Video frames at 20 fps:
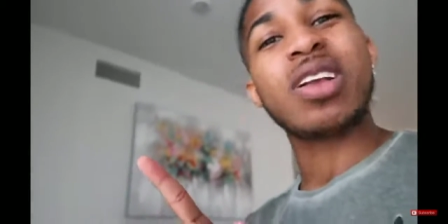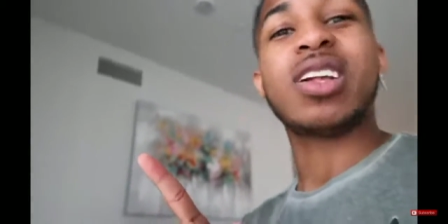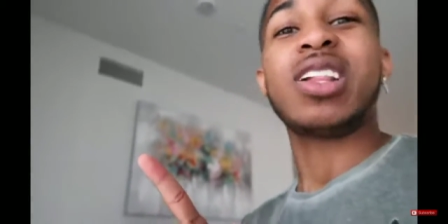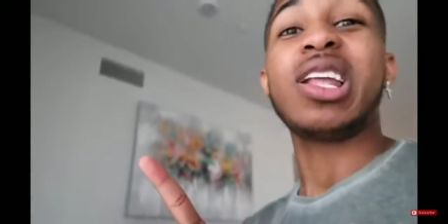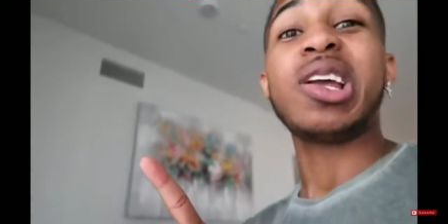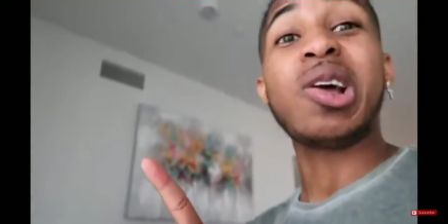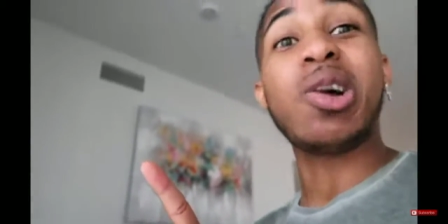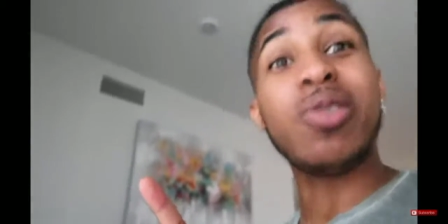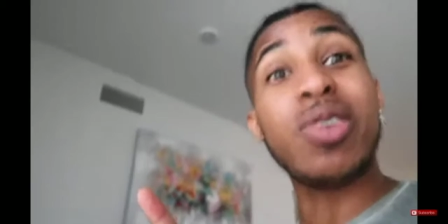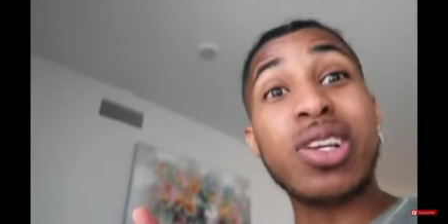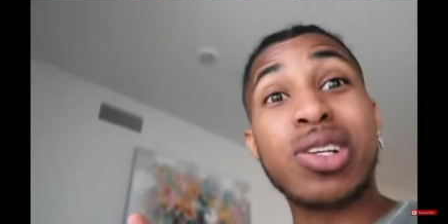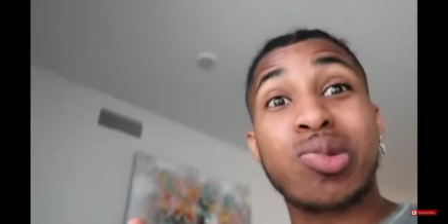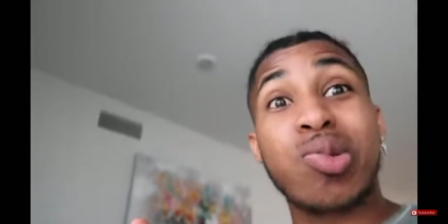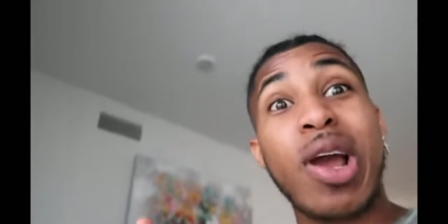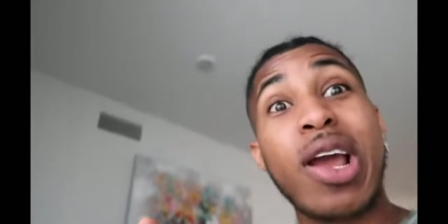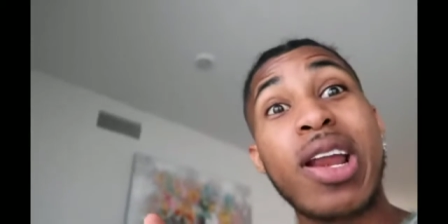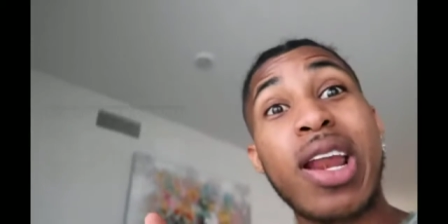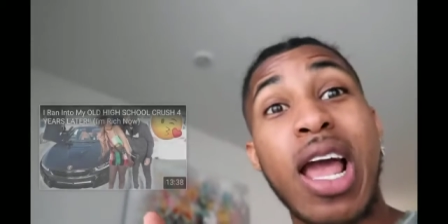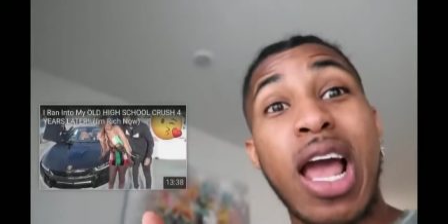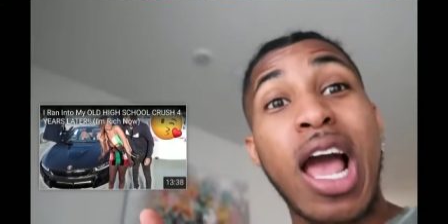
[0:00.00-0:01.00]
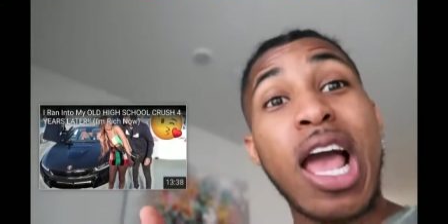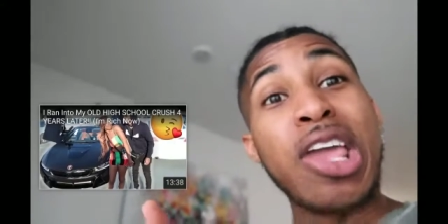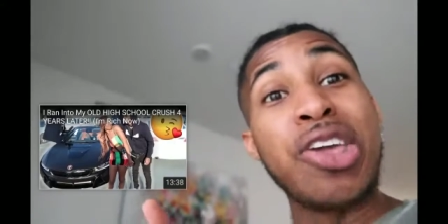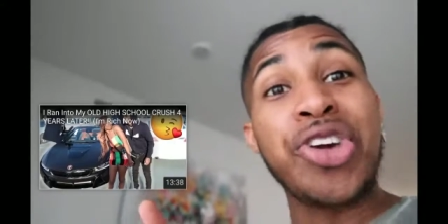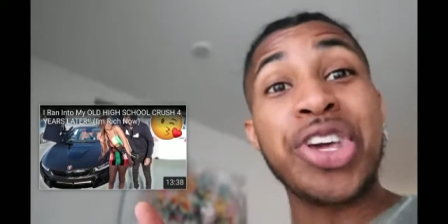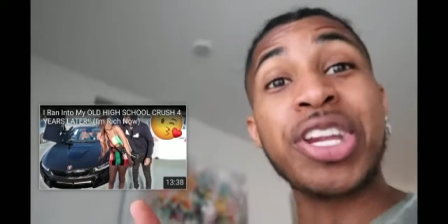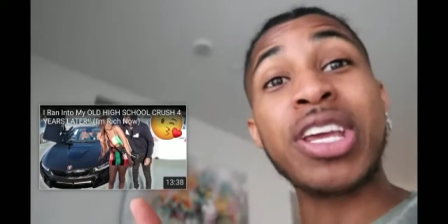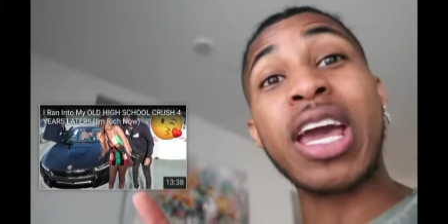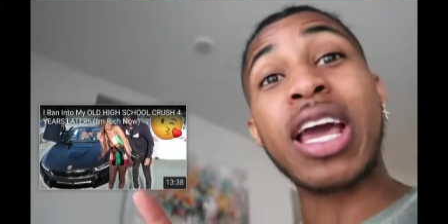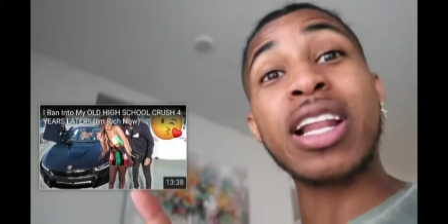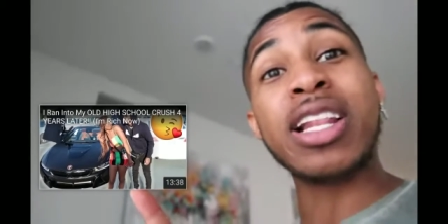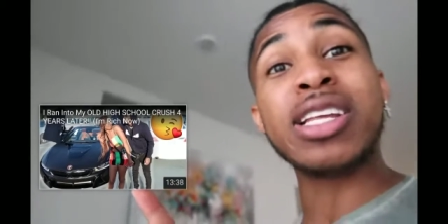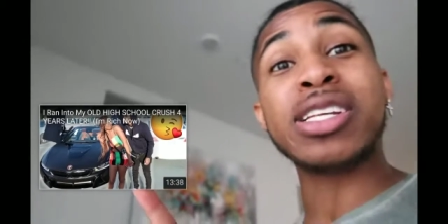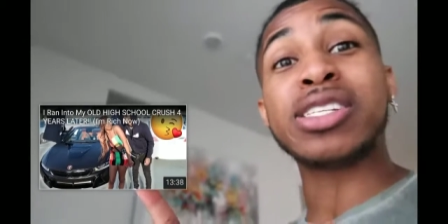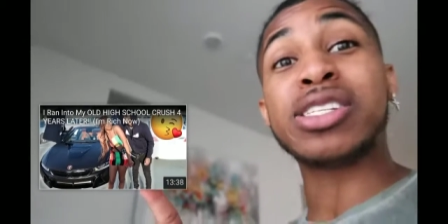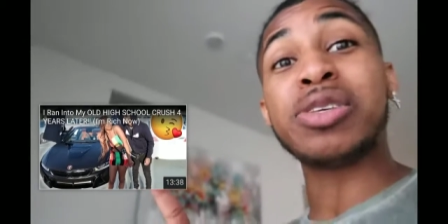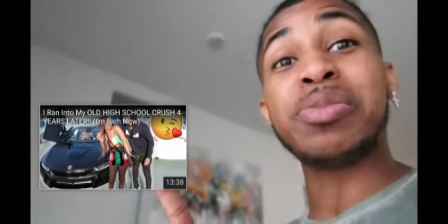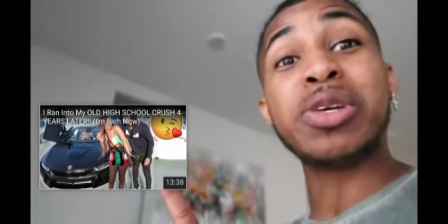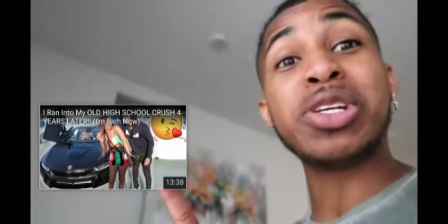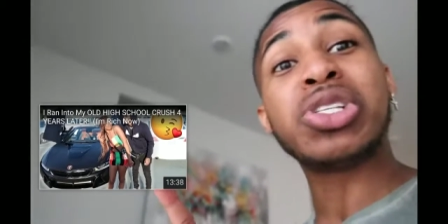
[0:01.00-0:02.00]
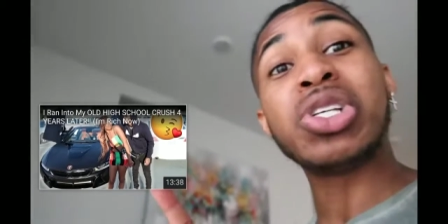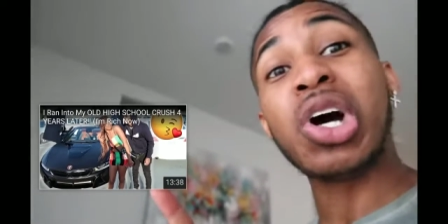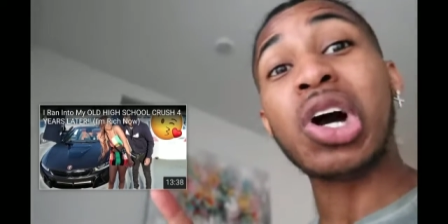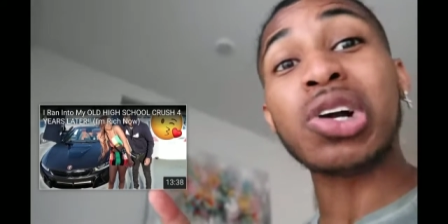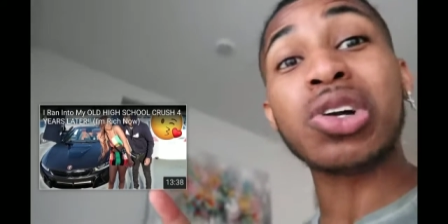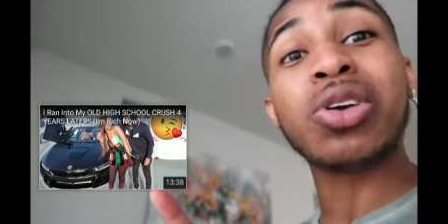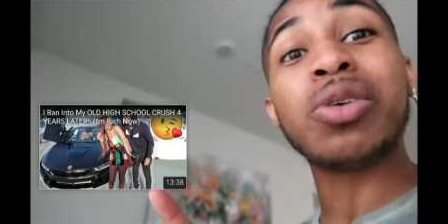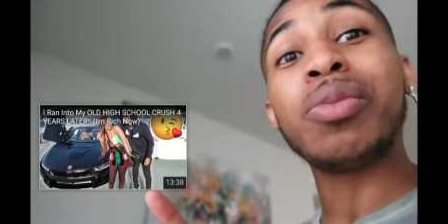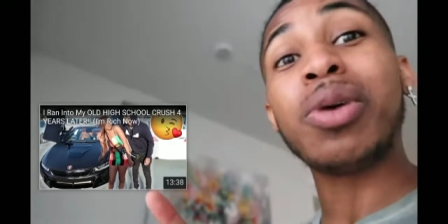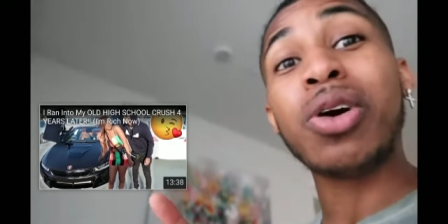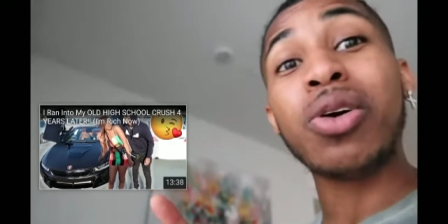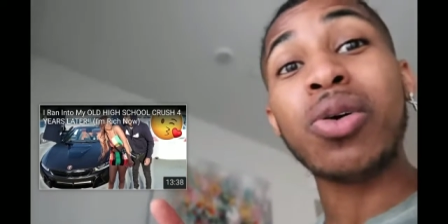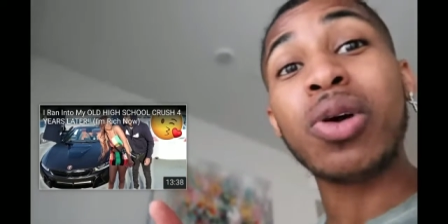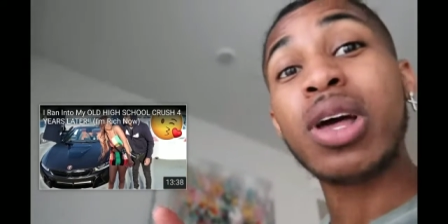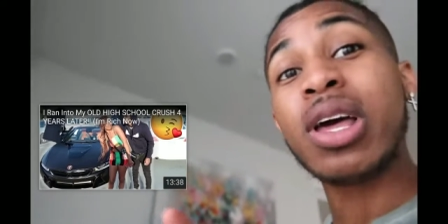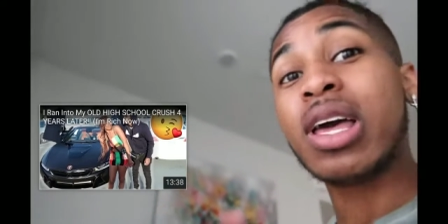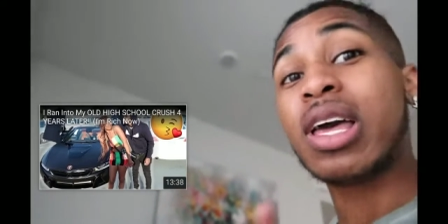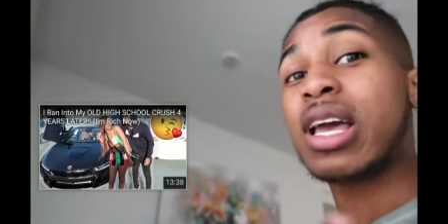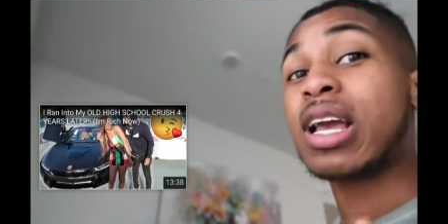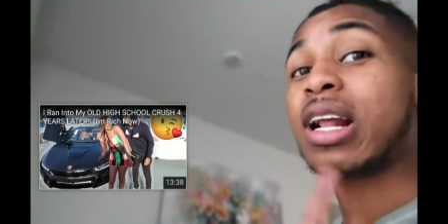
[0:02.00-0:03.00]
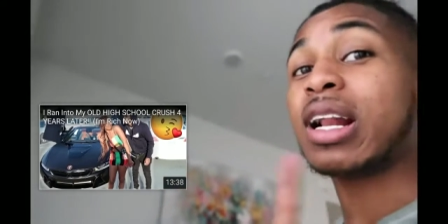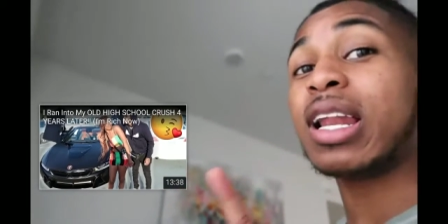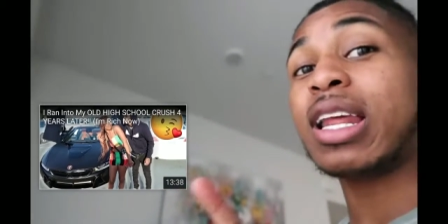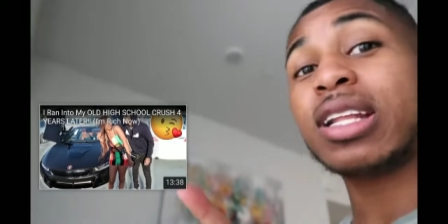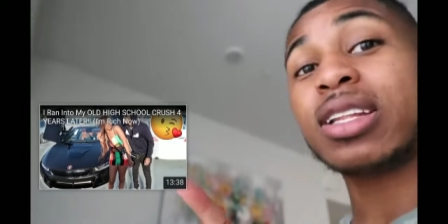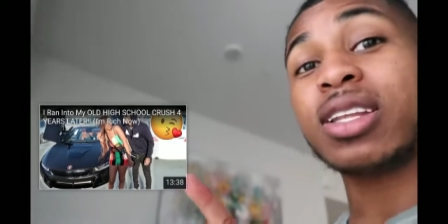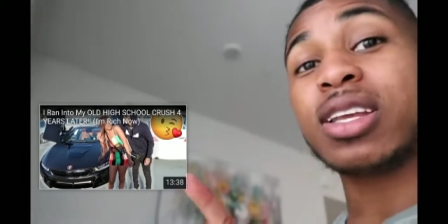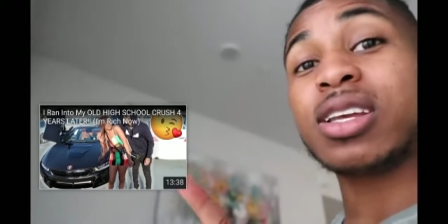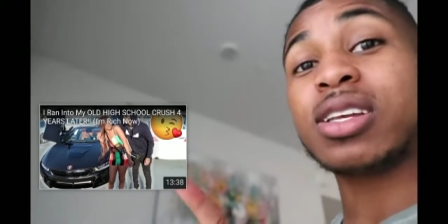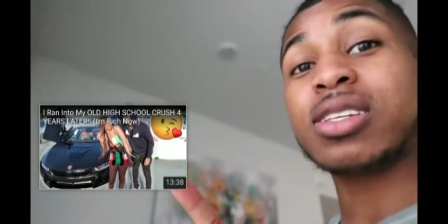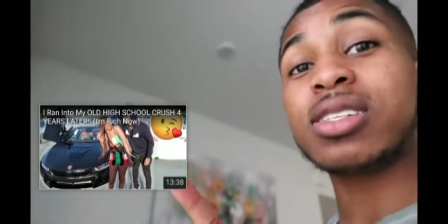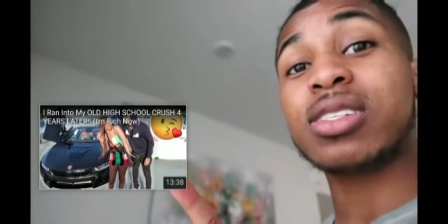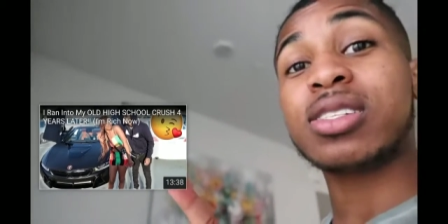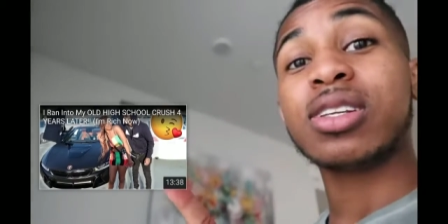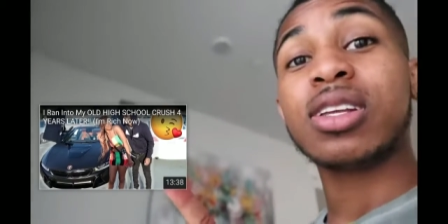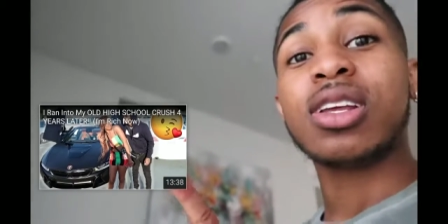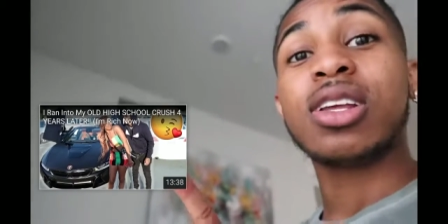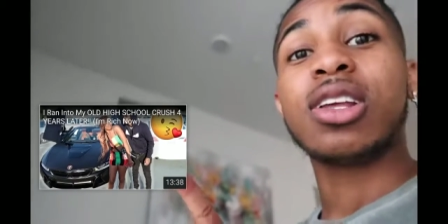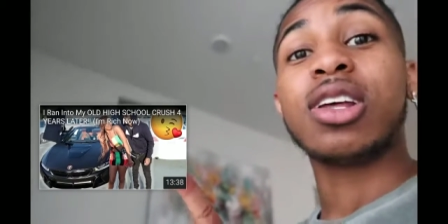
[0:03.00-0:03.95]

Click on this right now. You ain't gotta listen to me talk no more. Click this.